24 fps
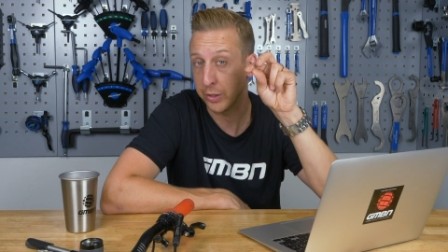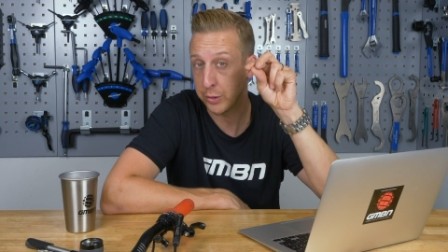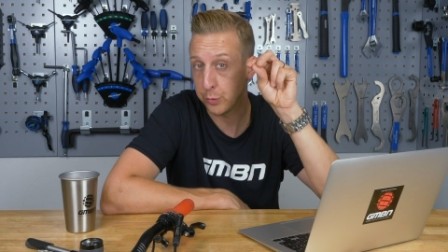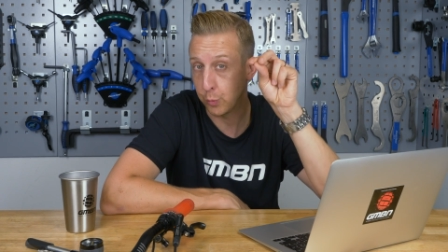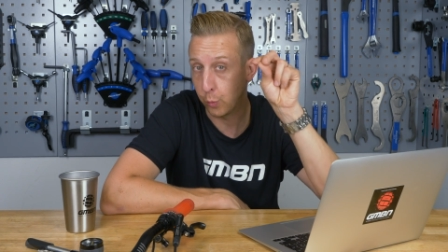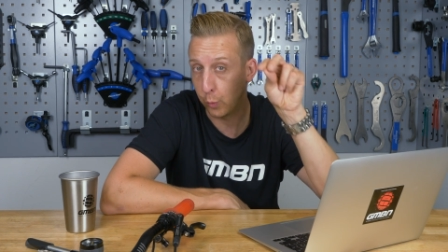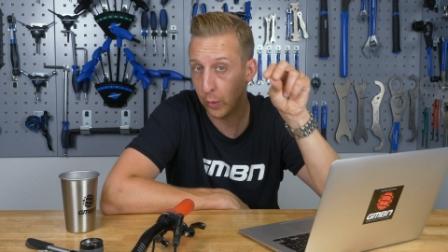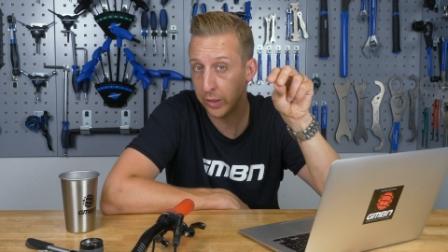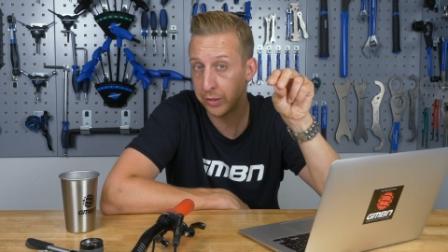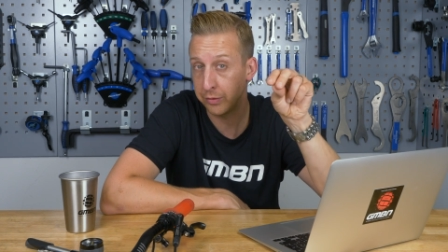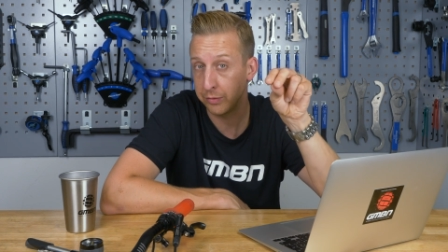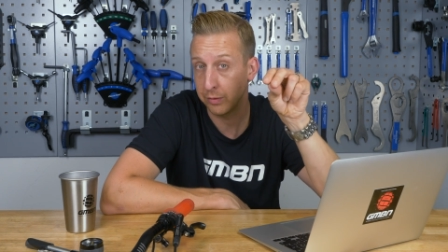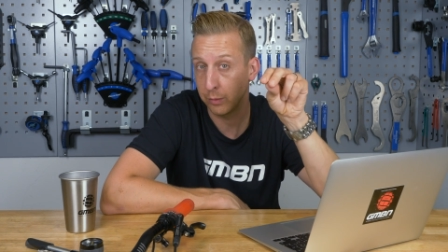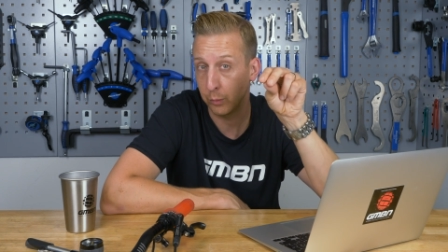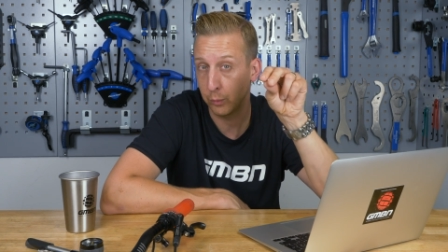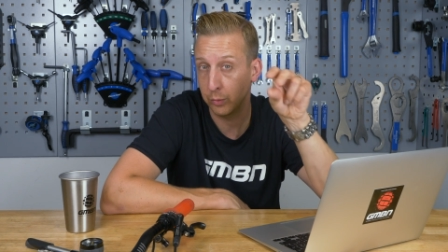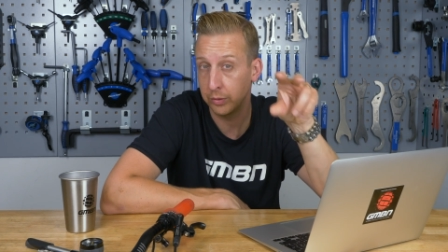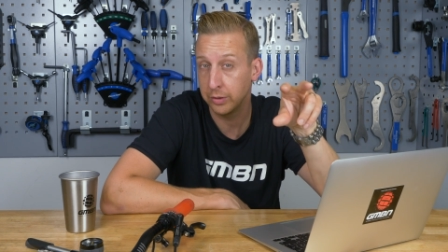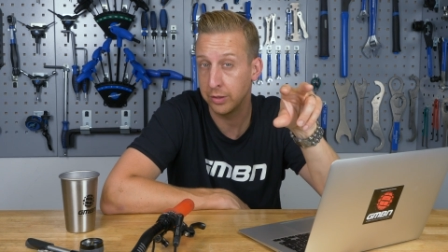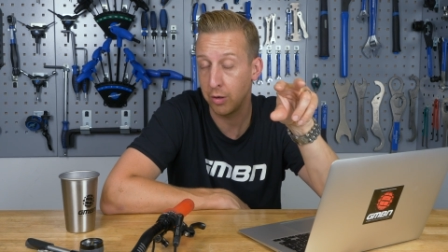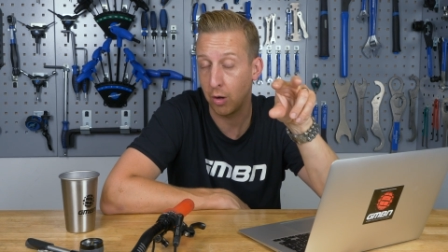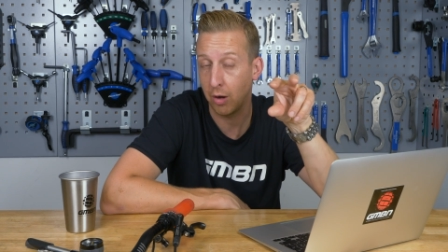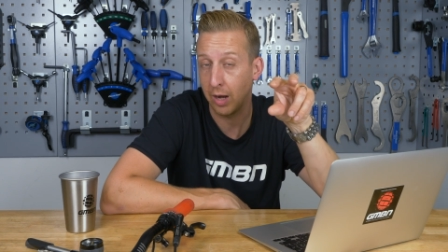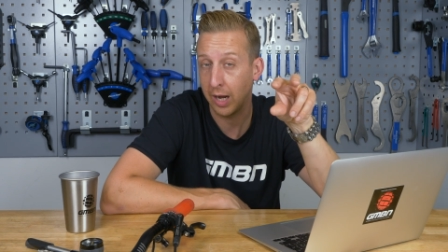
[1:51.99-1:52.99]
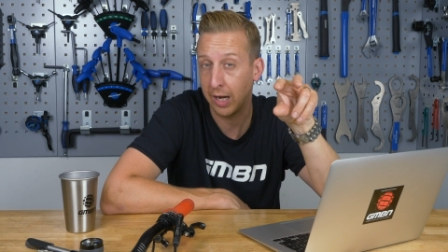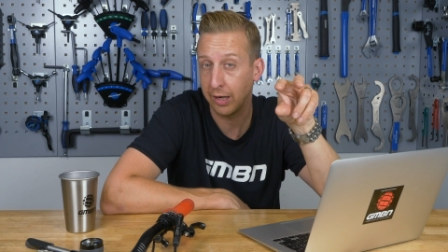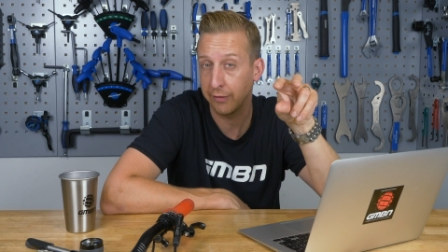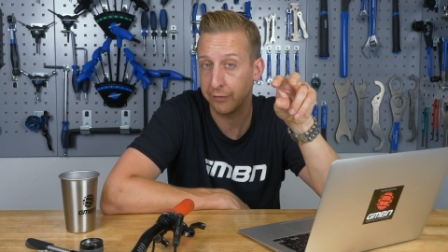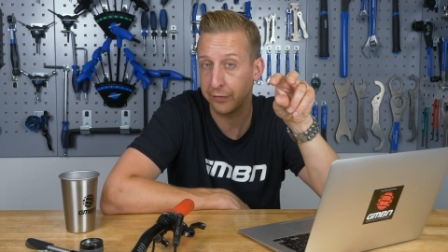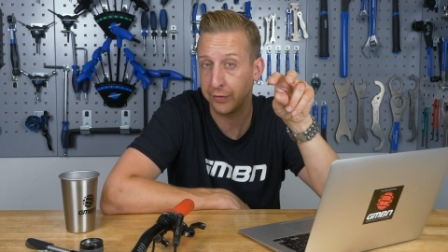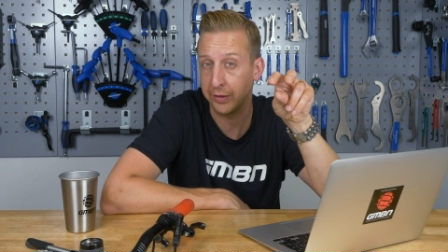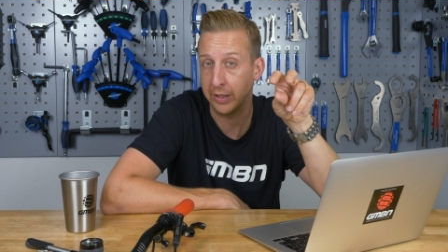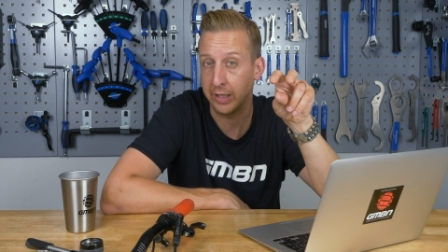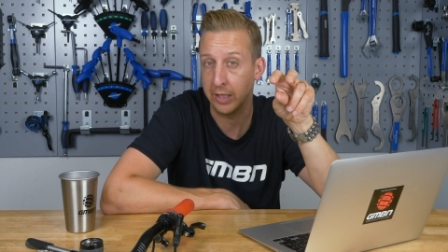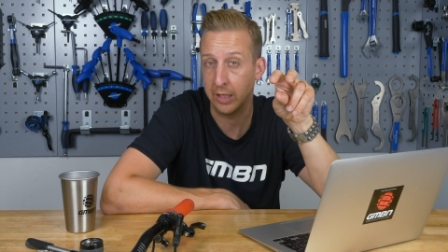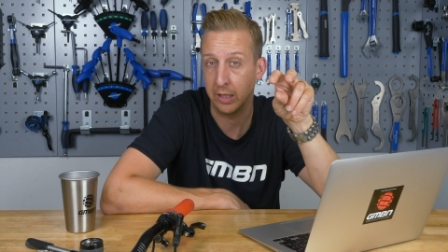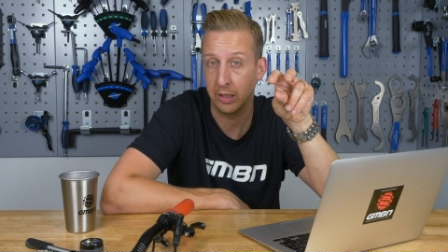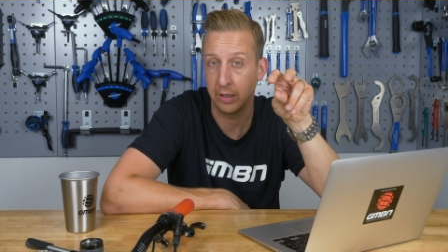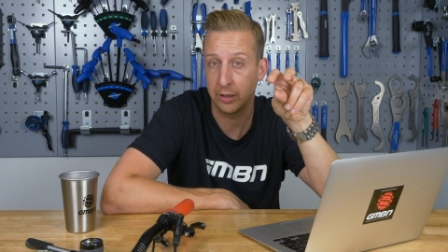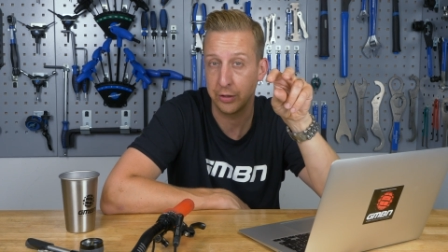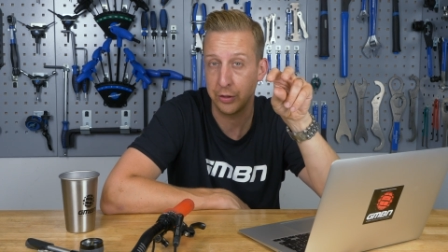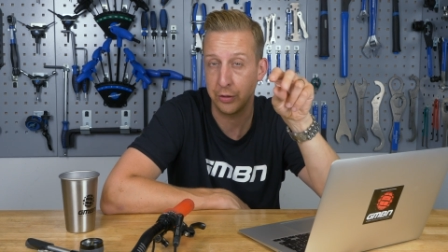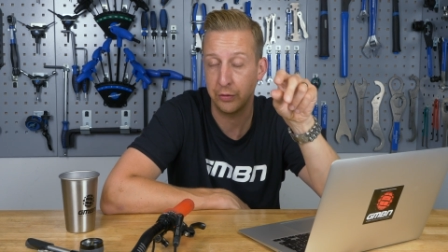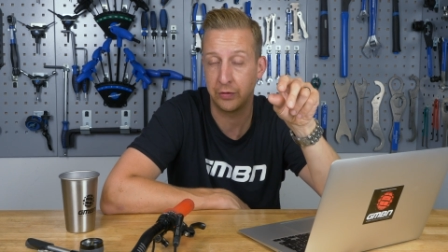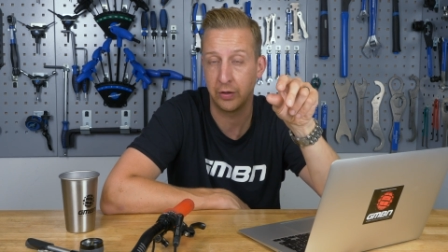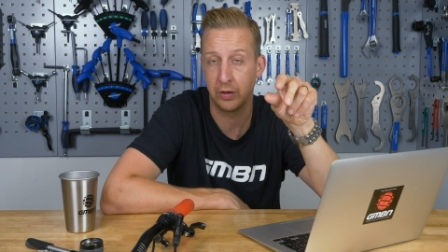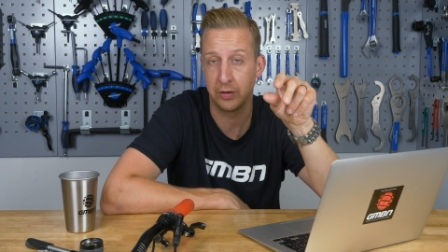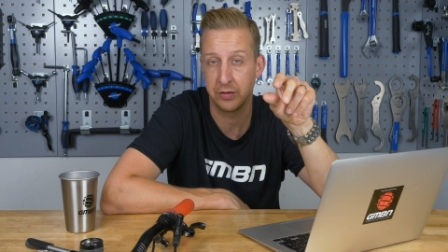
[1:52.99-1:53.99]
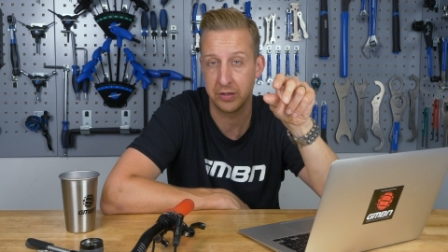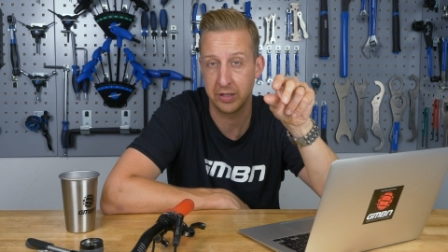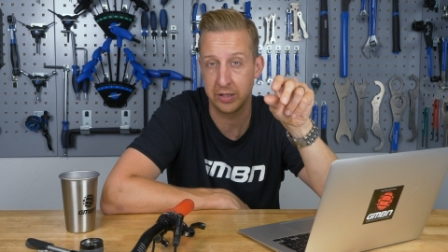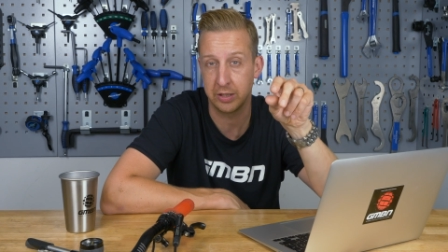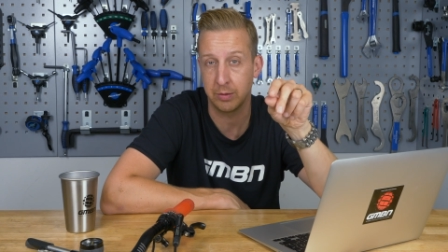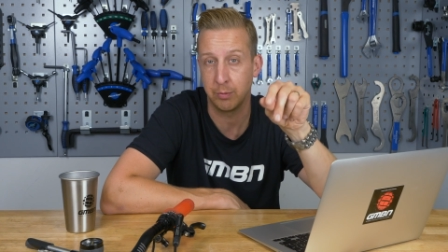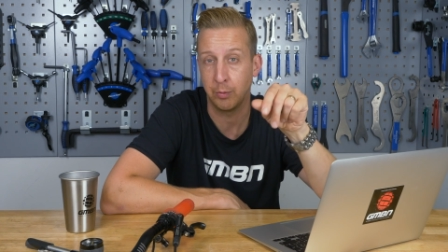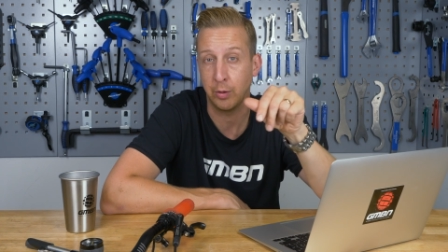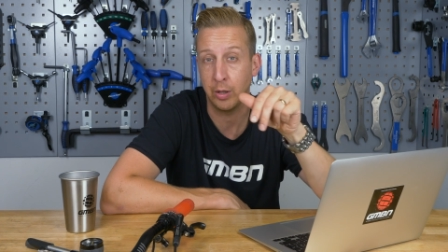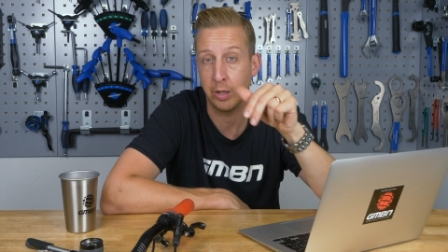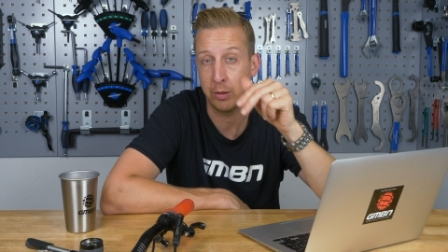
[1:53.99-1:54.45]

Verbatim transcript: which would not have the U-turn system,